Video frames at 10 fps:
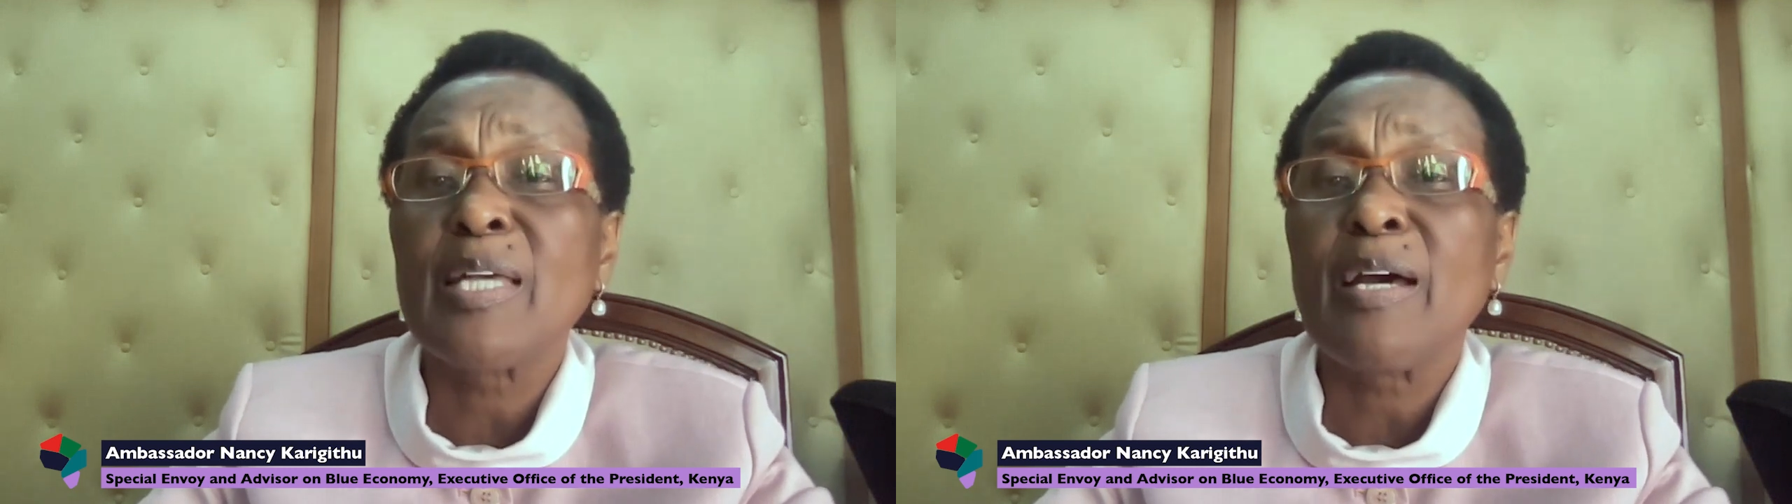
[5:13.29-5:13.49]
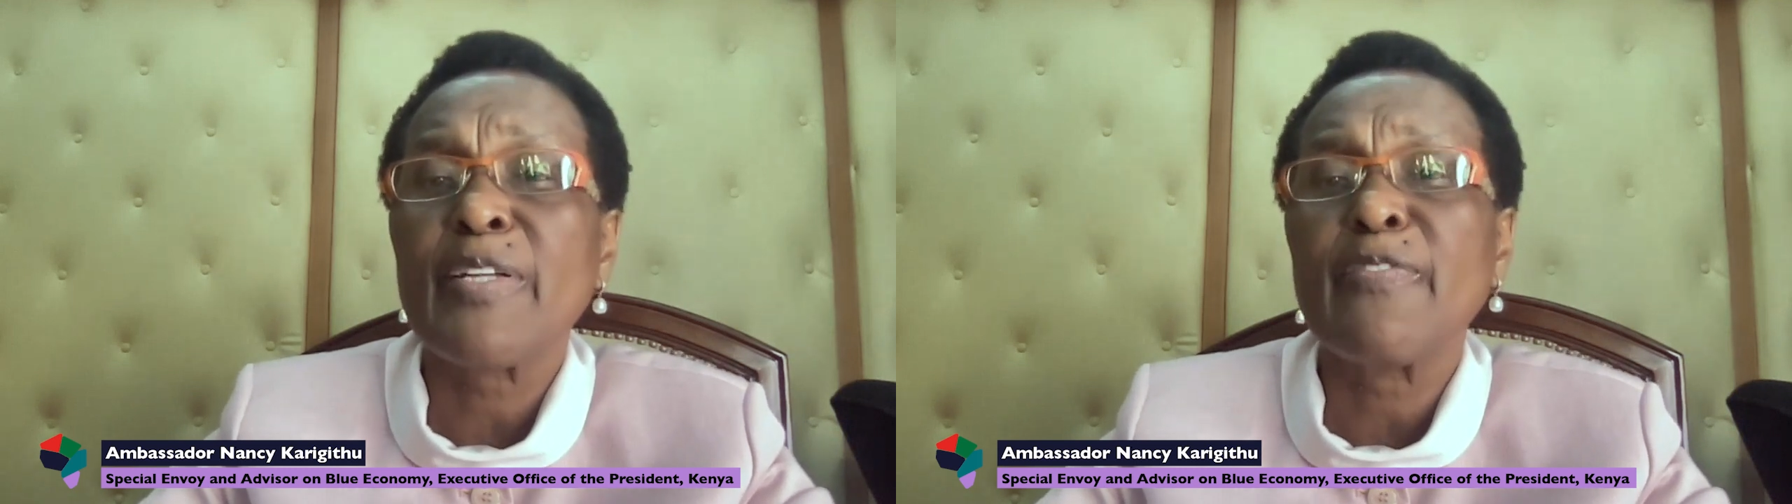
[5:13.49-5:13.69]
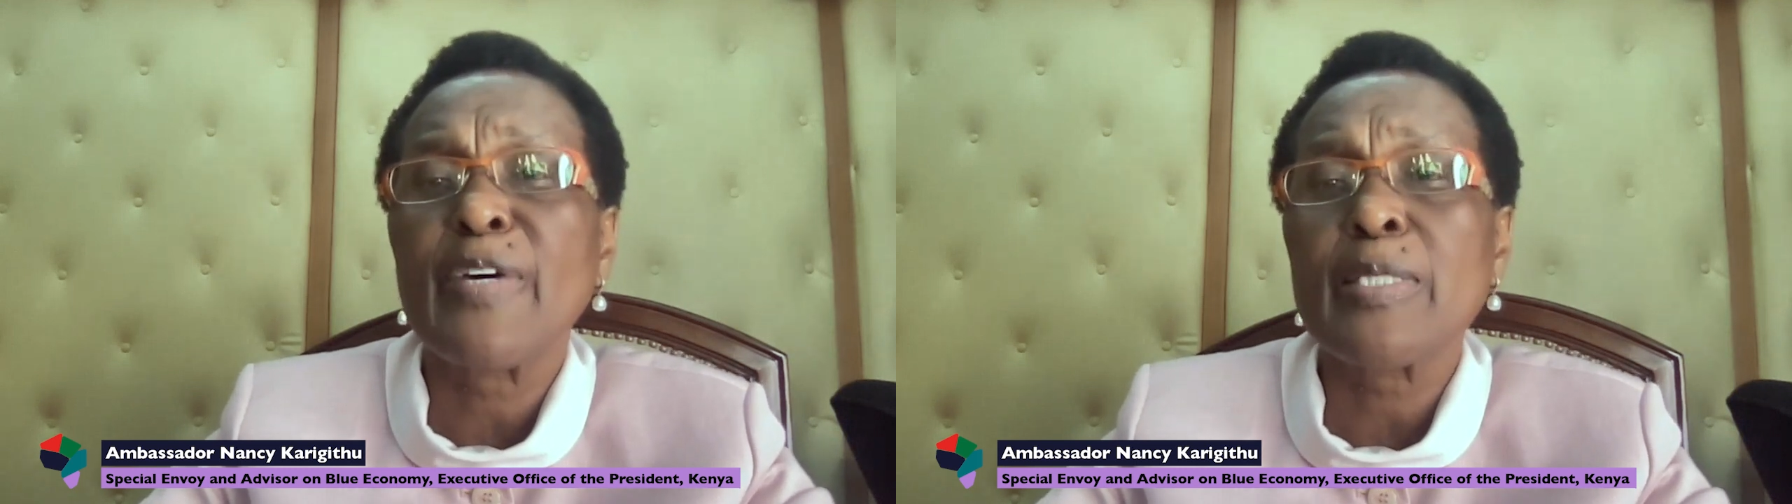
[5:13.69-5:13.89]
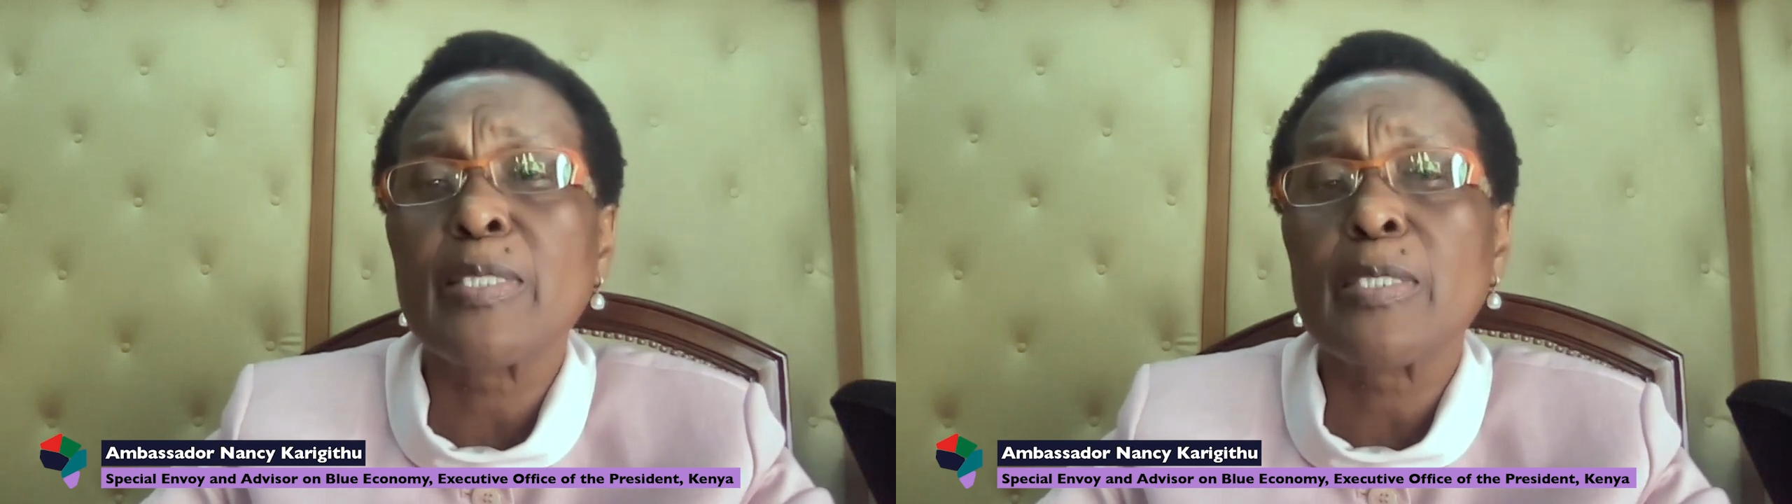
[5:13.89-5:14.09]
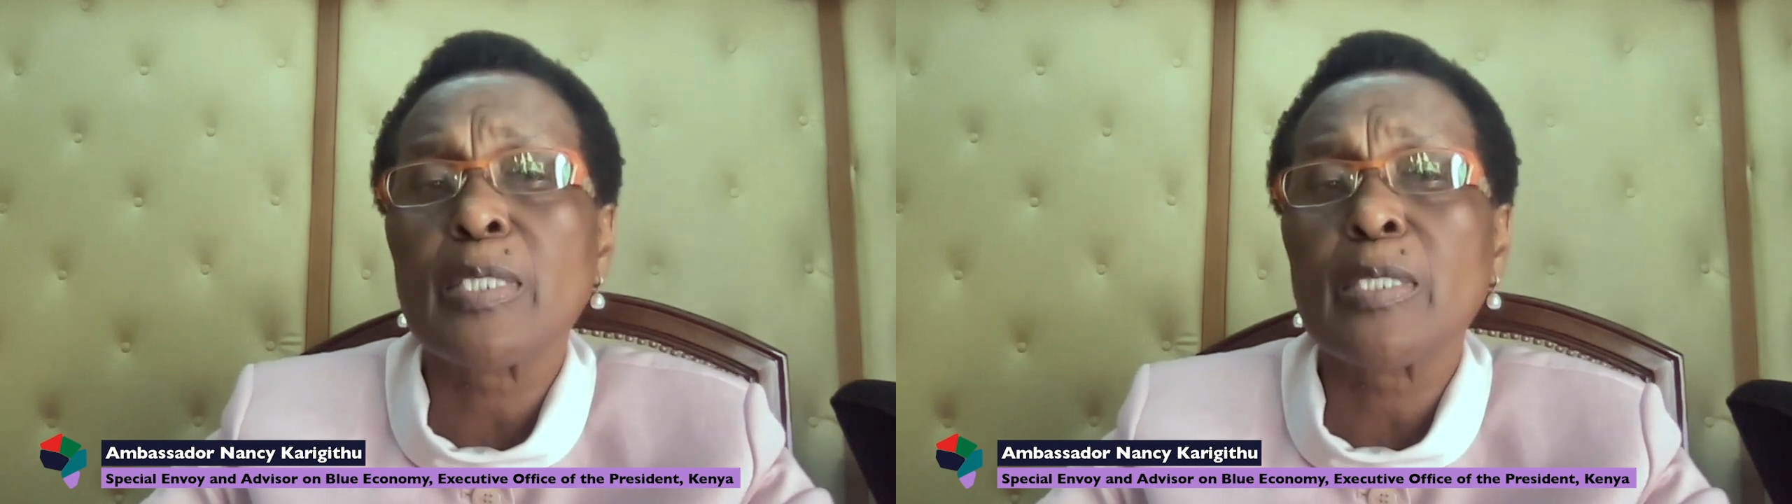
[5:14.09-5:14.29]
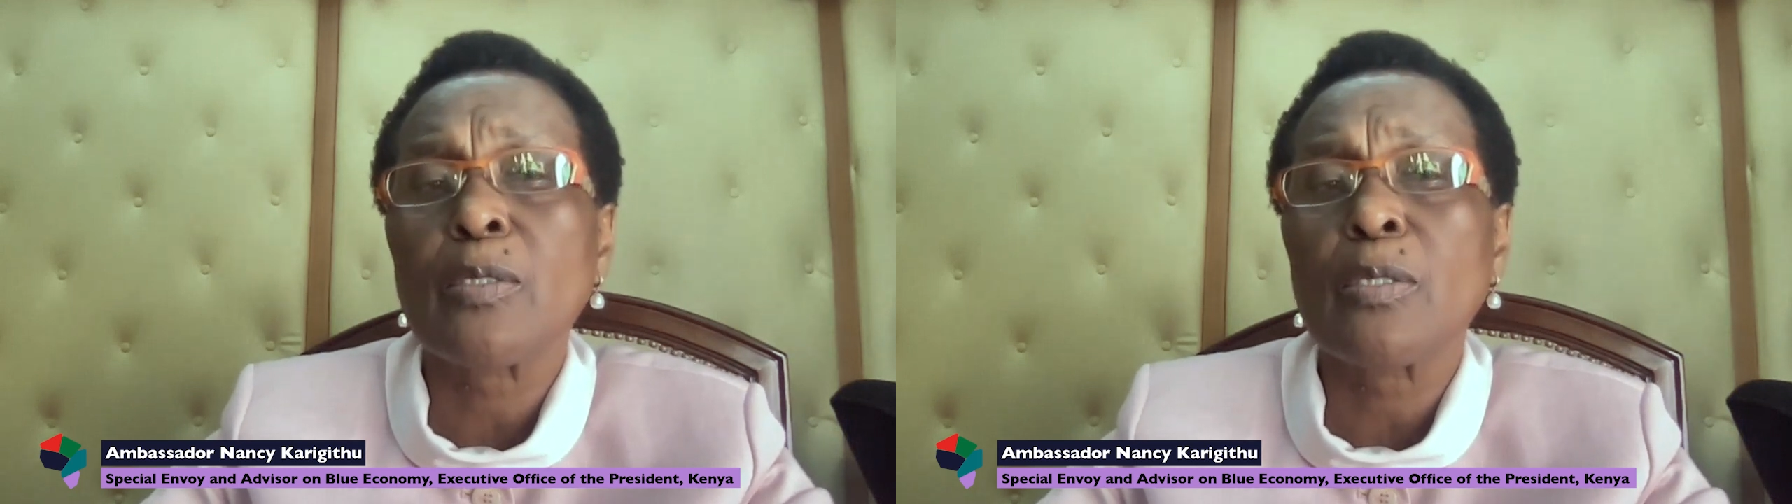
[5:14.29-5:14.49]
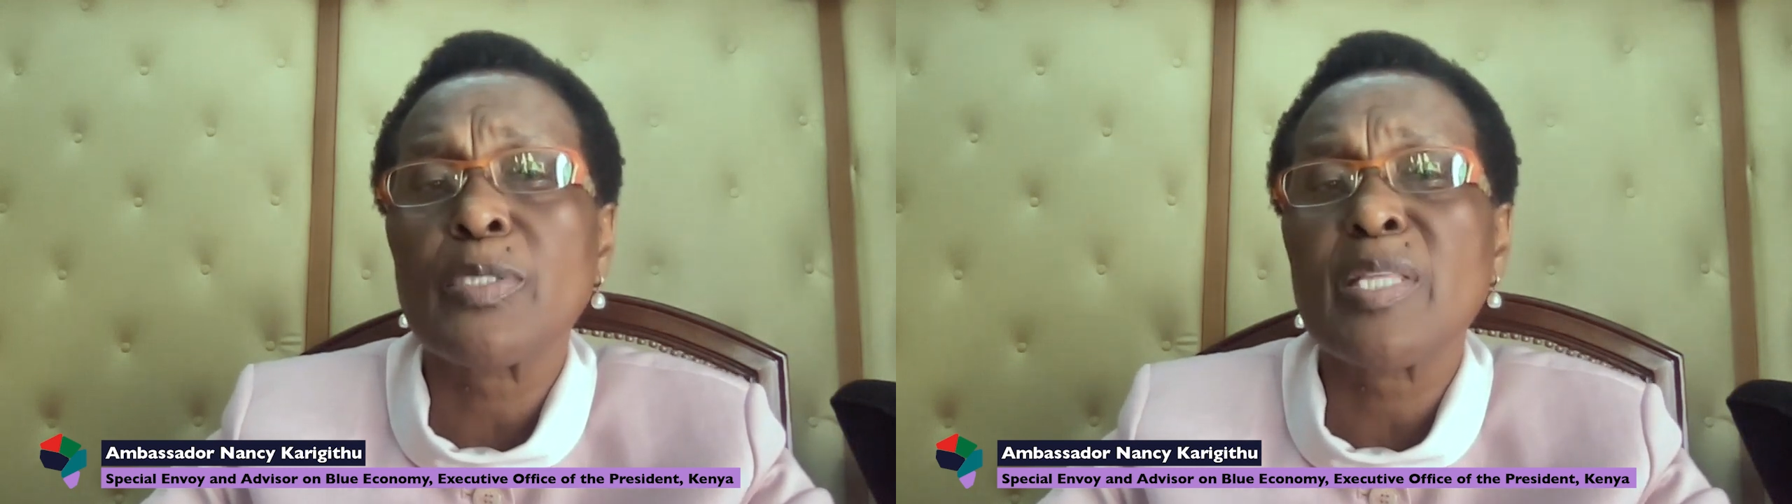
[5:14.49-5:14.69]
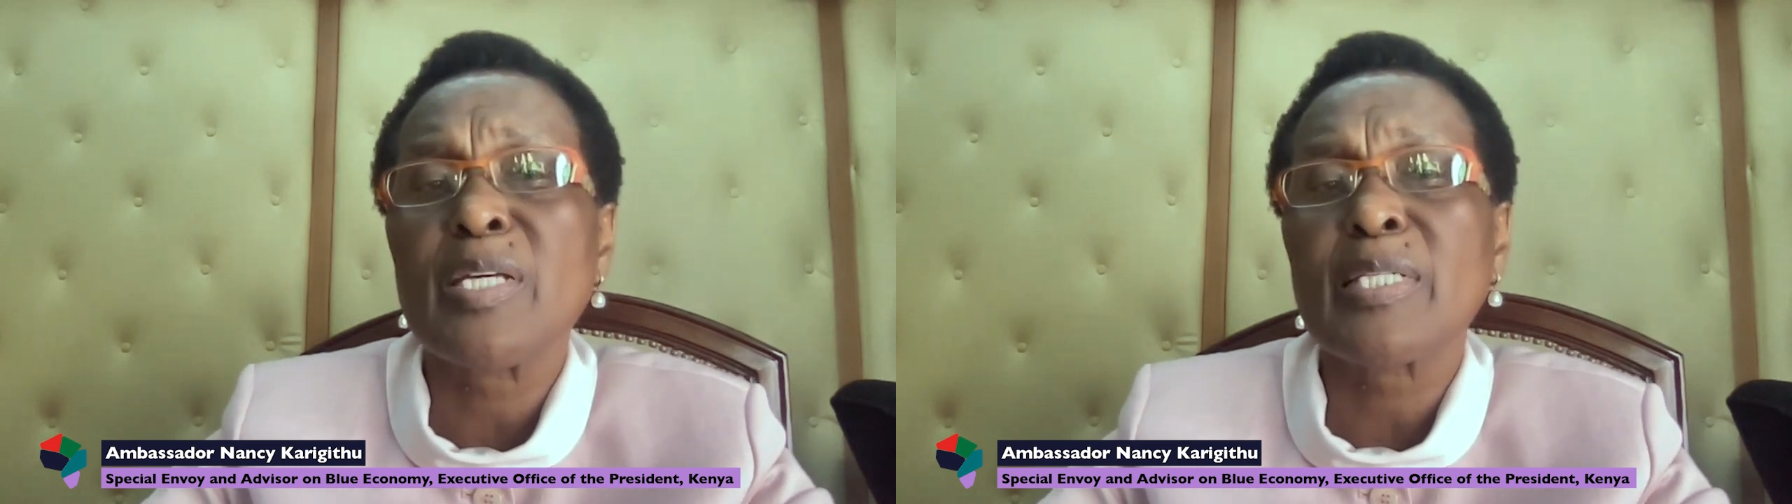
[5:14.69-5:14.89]
have advanced
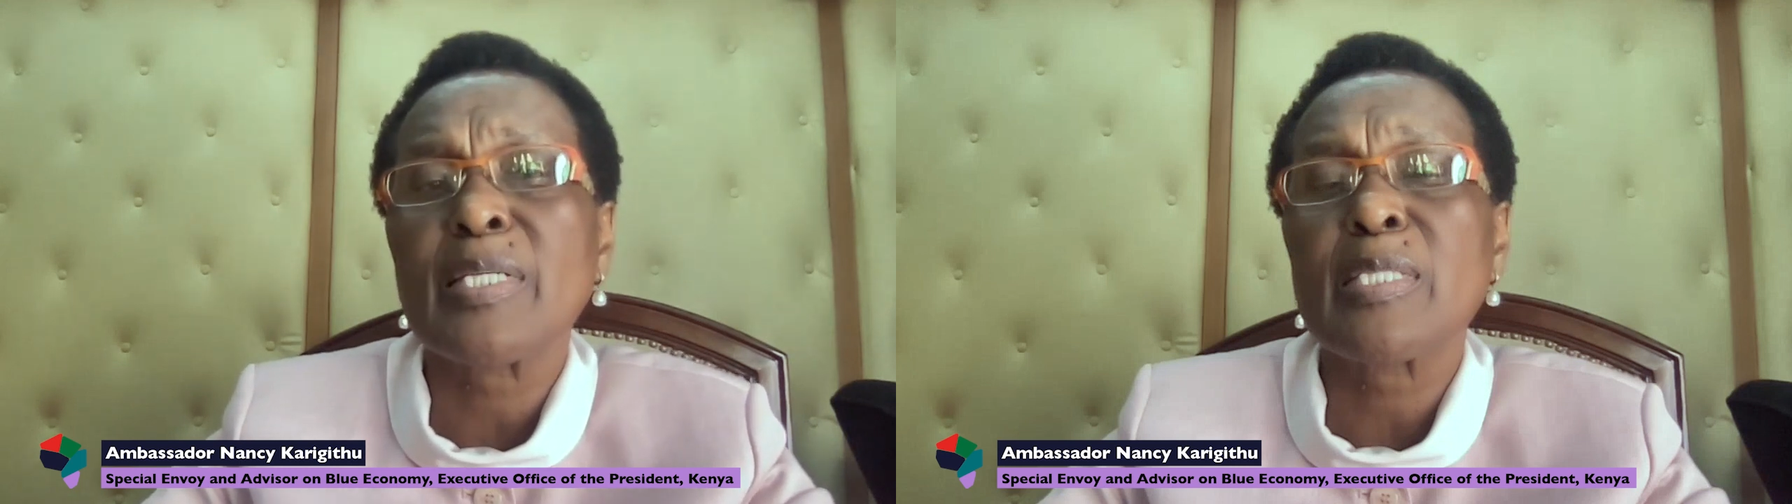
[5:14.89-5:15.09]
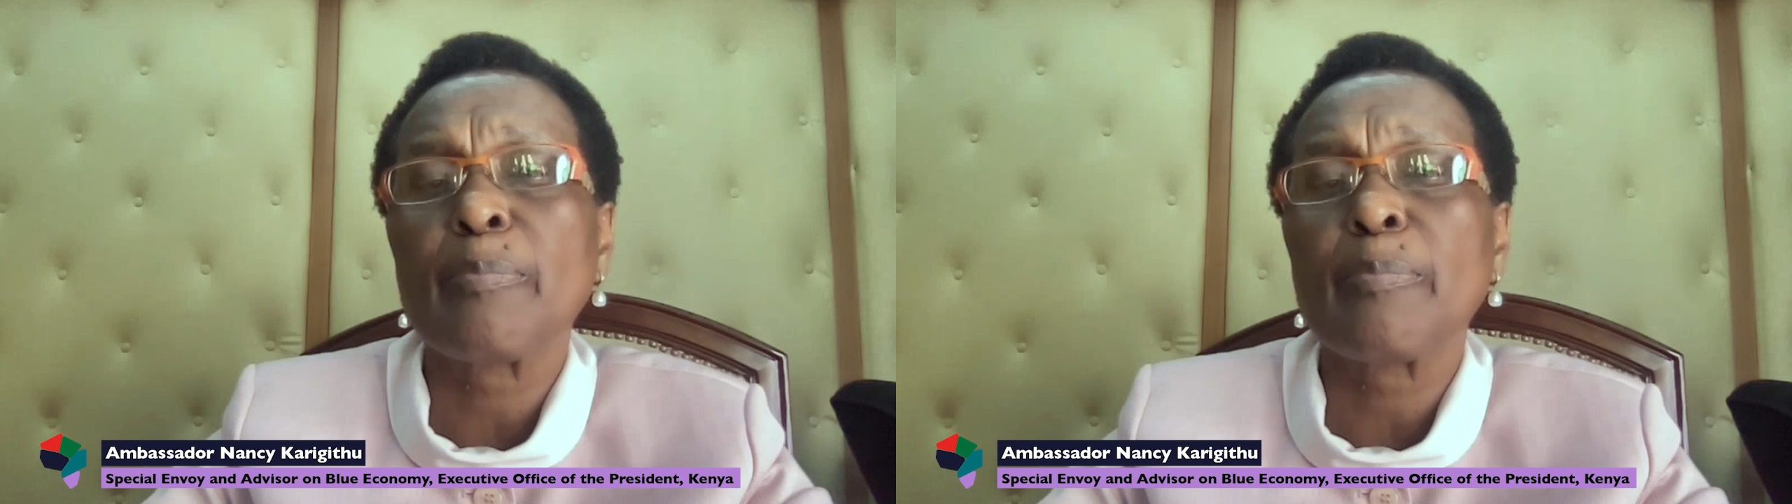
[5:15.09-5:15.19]
technology that can